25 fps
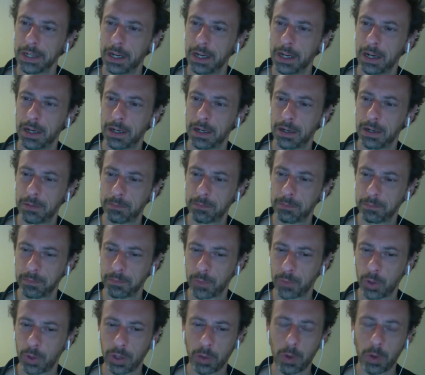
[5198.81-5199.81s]
um,
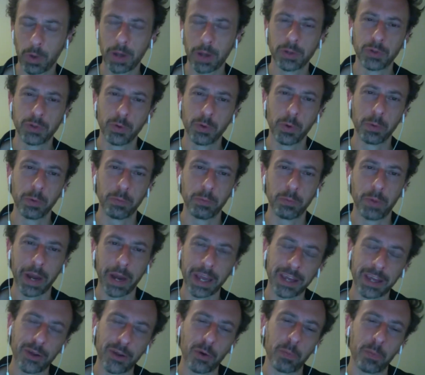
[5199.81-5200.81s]
otherwise, you would
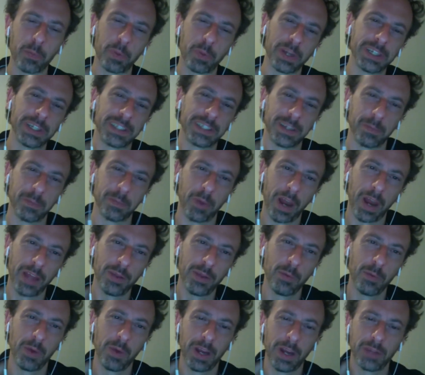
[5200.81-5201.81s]
break your principle. I
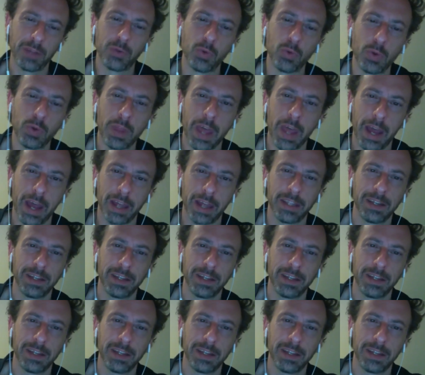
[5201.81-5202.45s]
don't want to do that.